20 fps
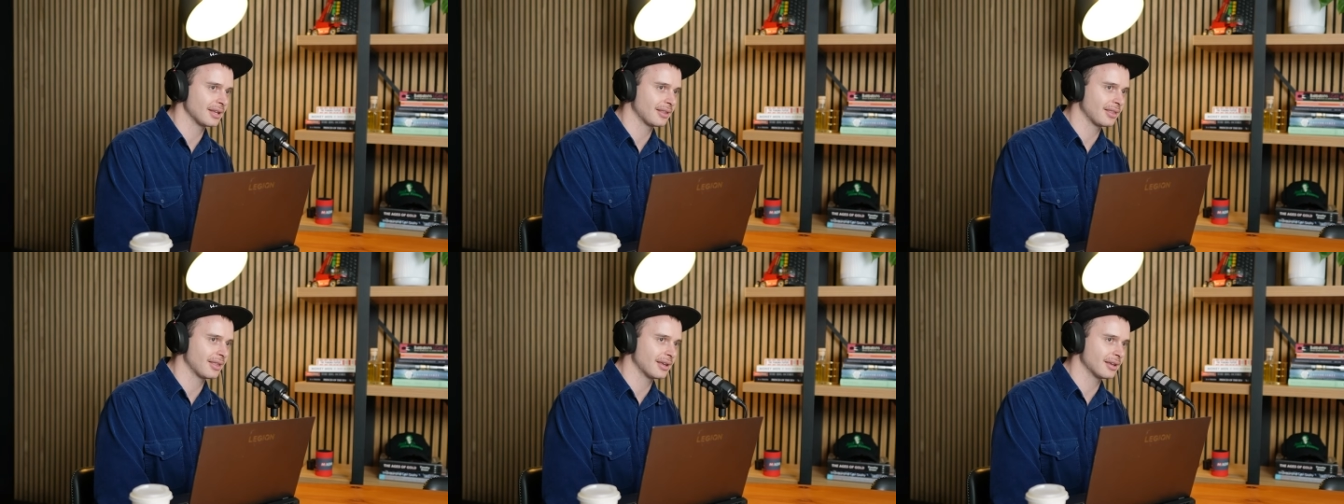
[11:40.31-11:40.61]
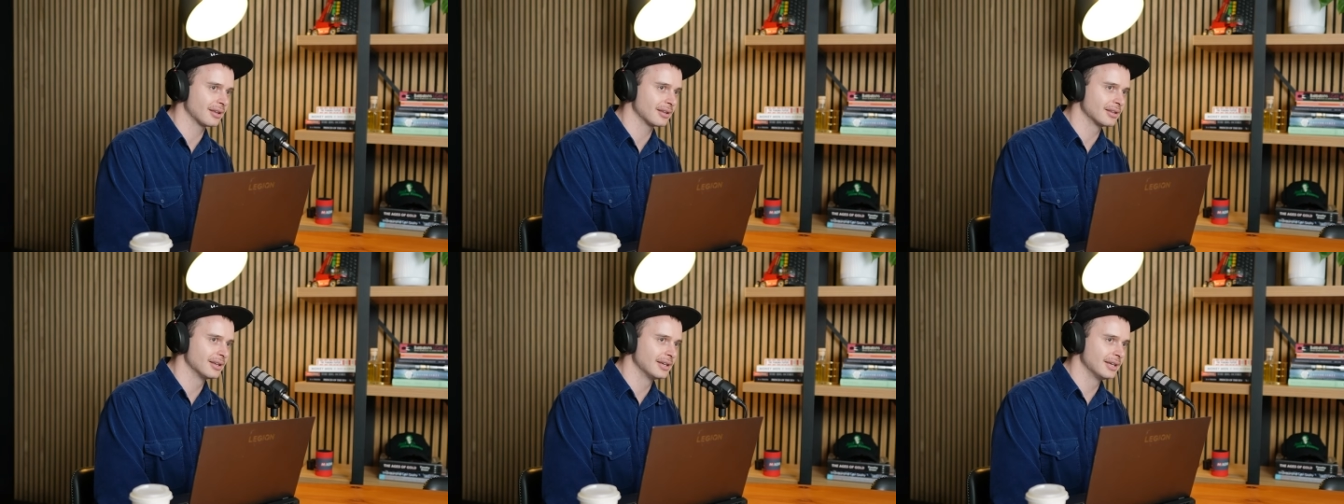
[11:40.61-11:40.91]
I
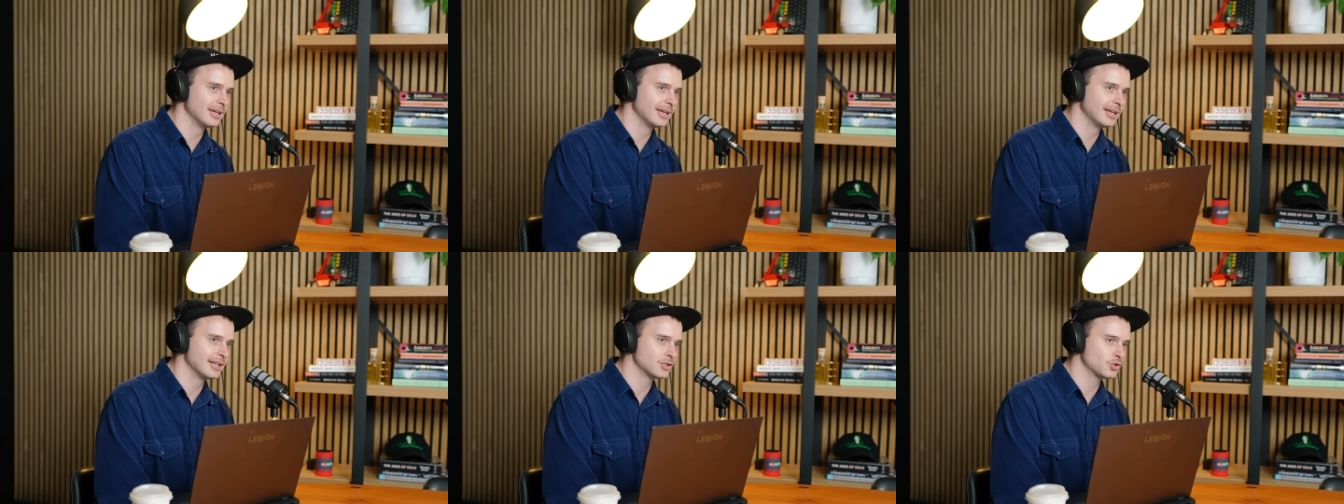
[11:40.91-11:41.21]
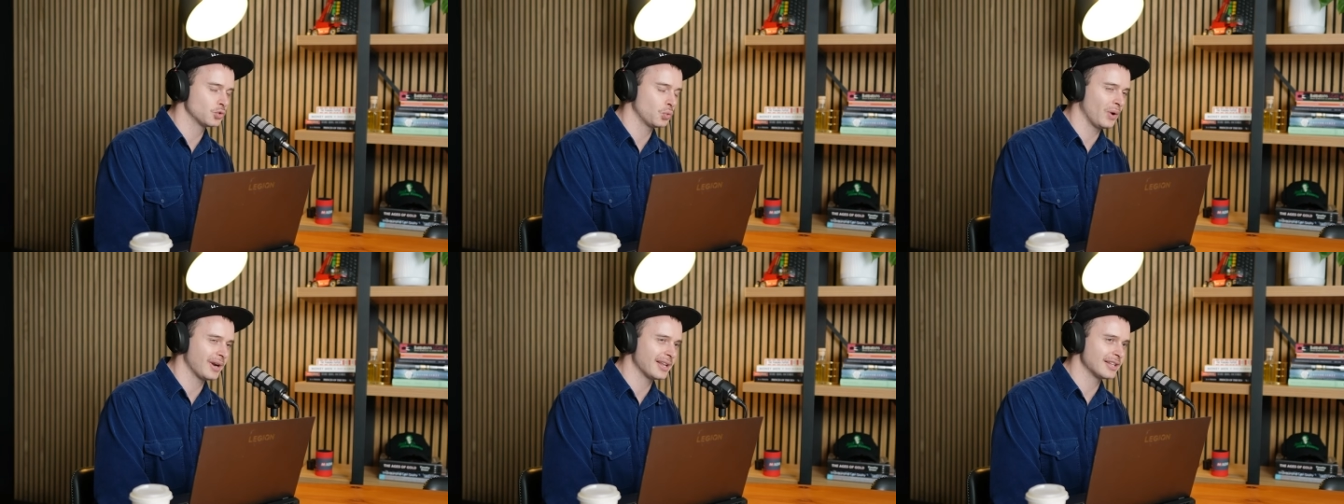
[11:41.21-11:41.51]
think in
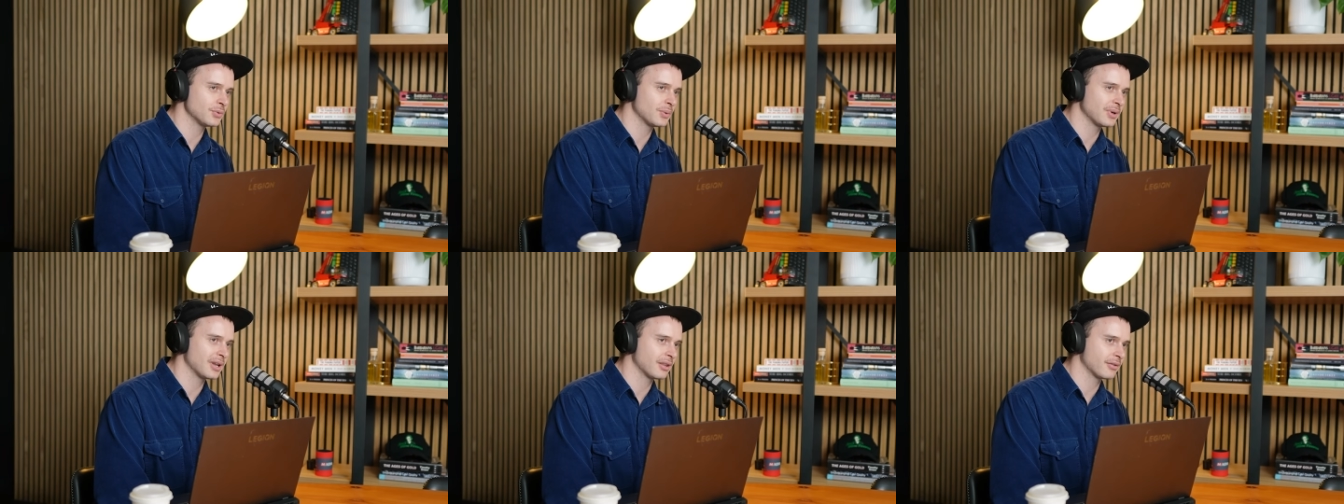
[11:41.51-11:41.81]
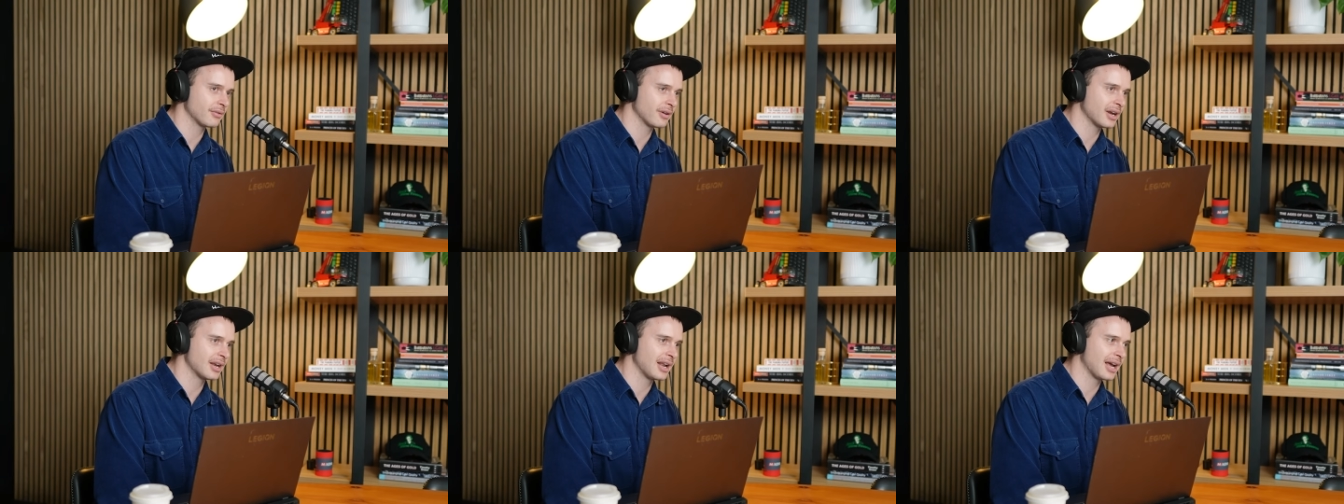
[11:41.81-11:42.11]

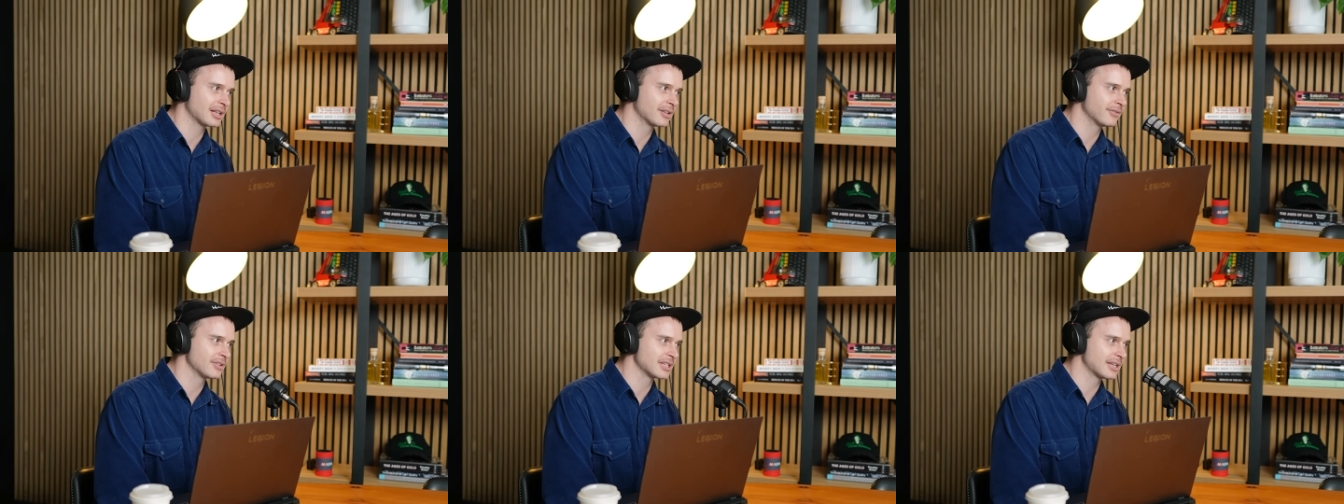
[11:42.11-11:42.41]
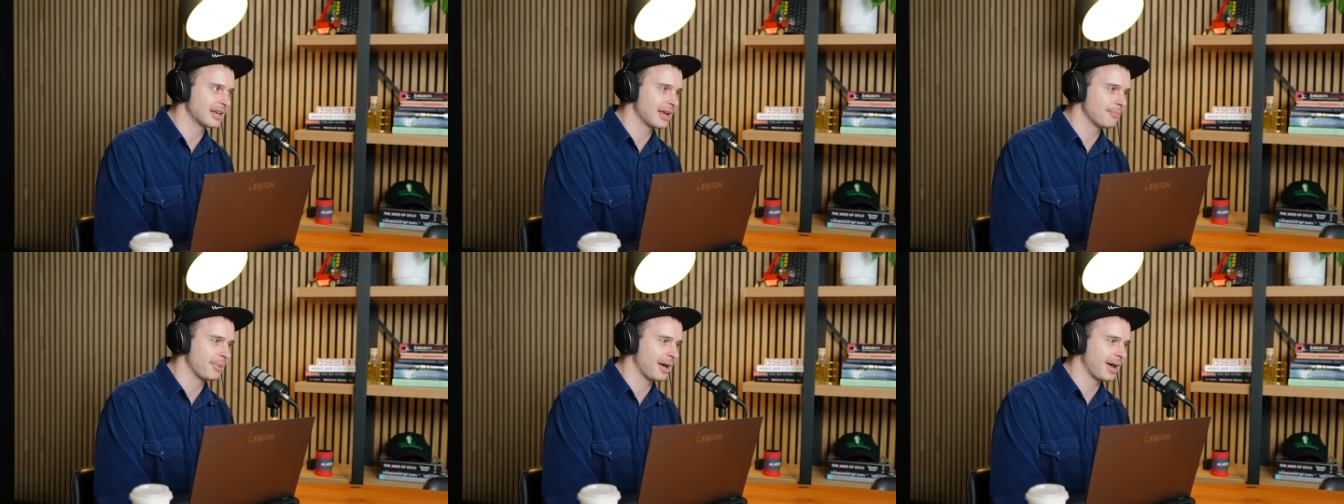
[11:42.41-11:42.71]
2023, an activist
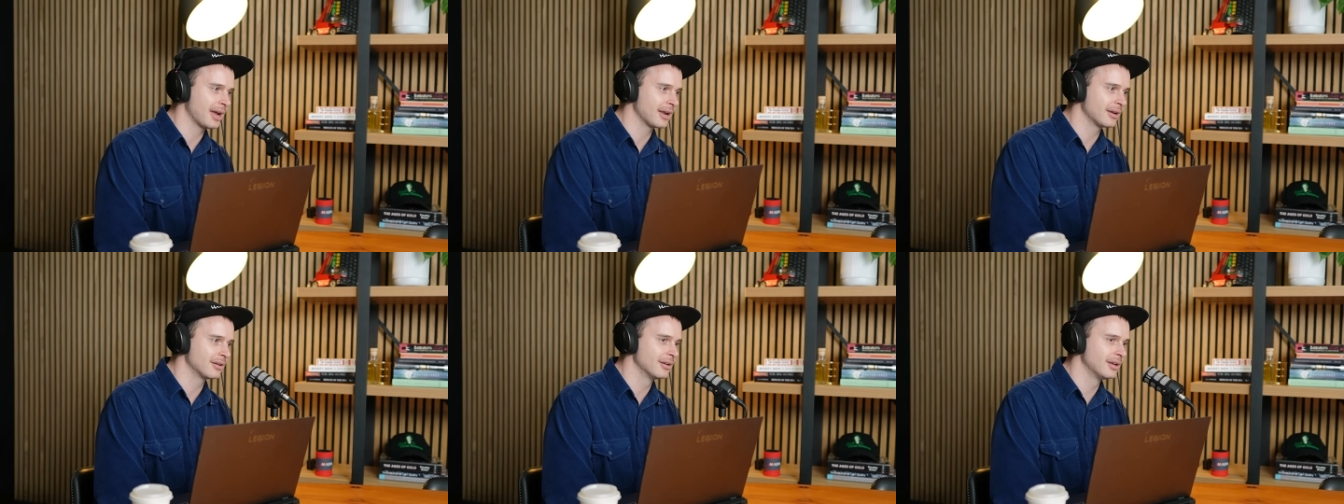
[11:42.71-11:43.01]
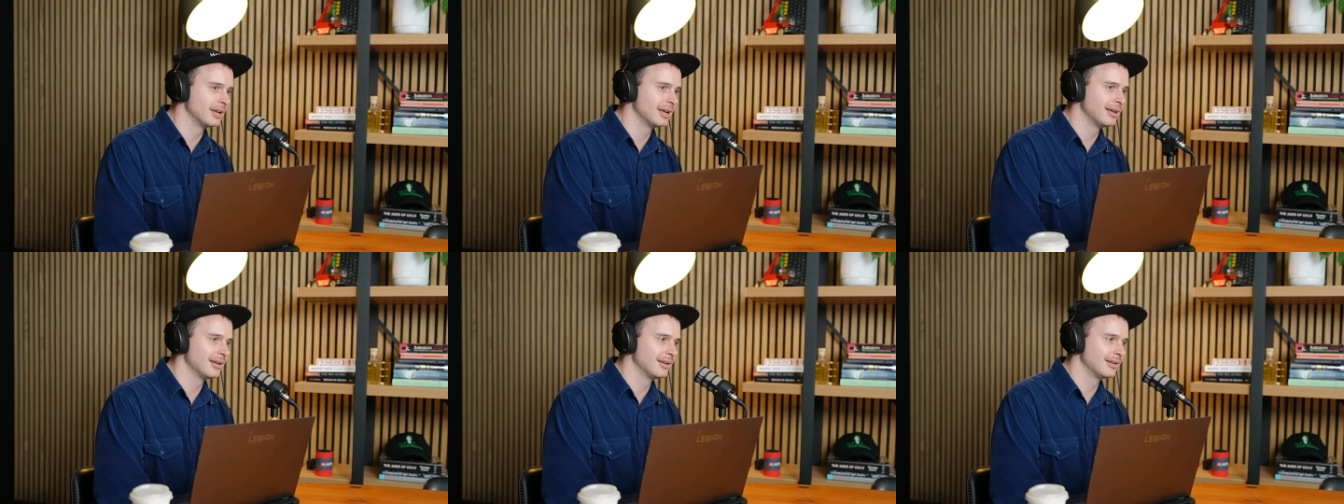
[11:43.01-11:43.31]
campaign,
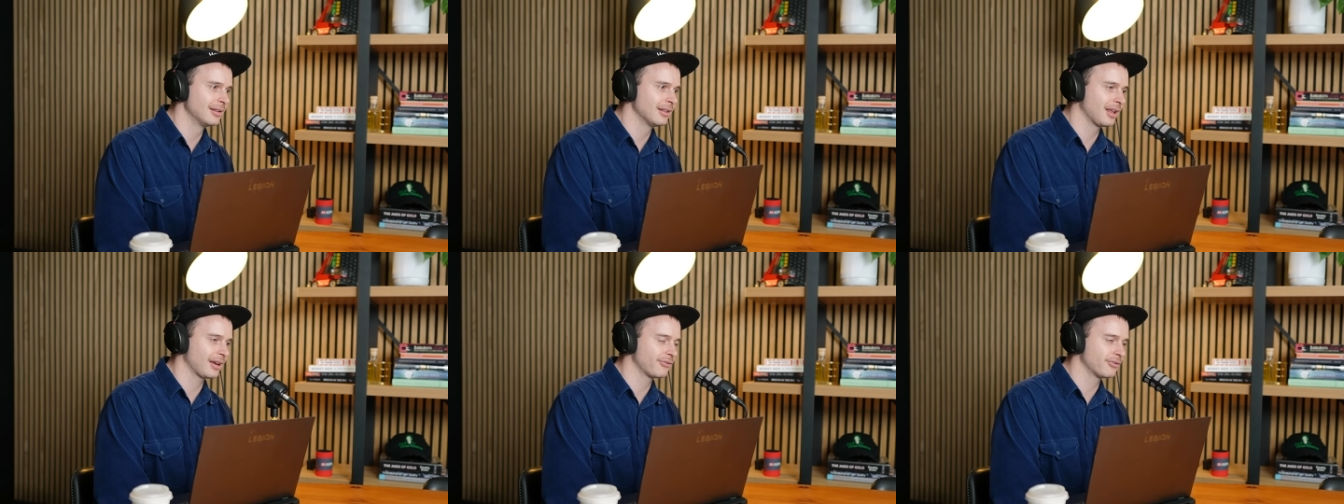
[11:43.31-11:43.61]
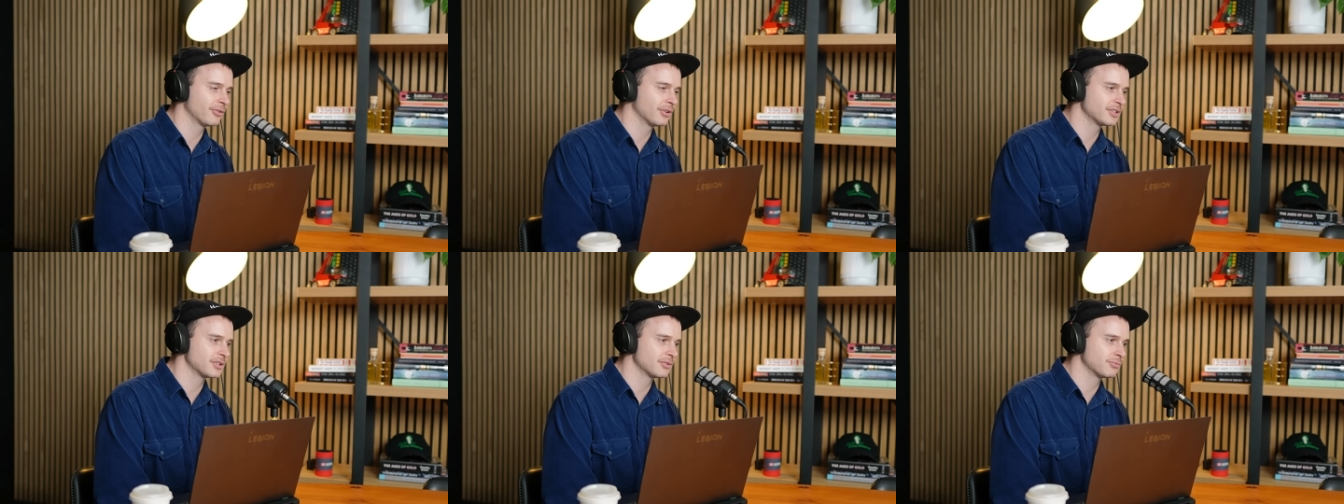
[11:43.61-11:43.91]
like
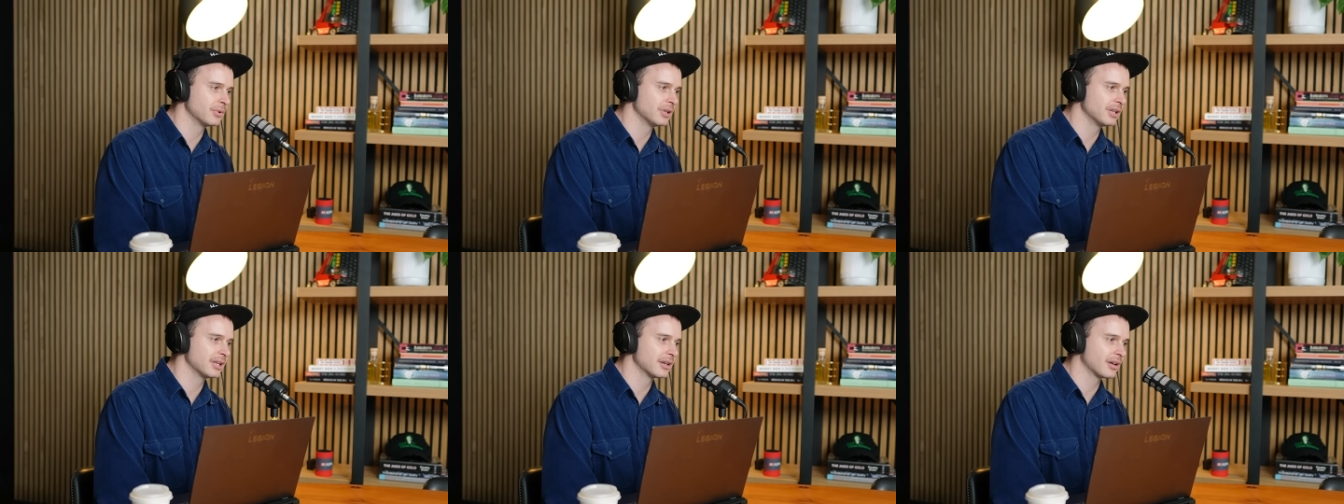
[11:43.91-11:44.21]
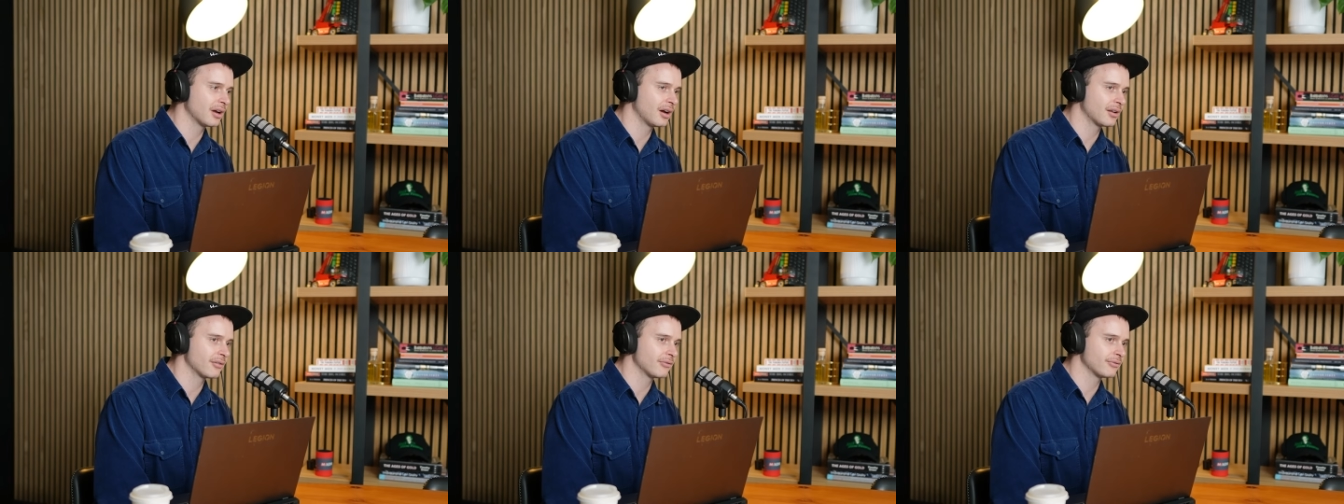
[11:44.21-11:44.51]
for it to really
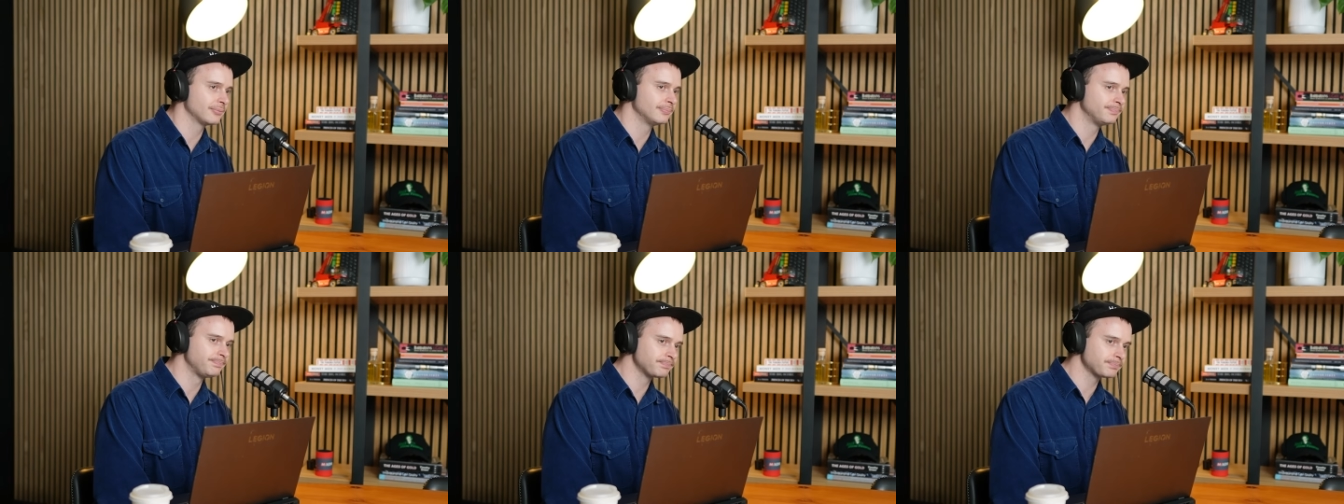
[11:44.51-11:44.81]
kind of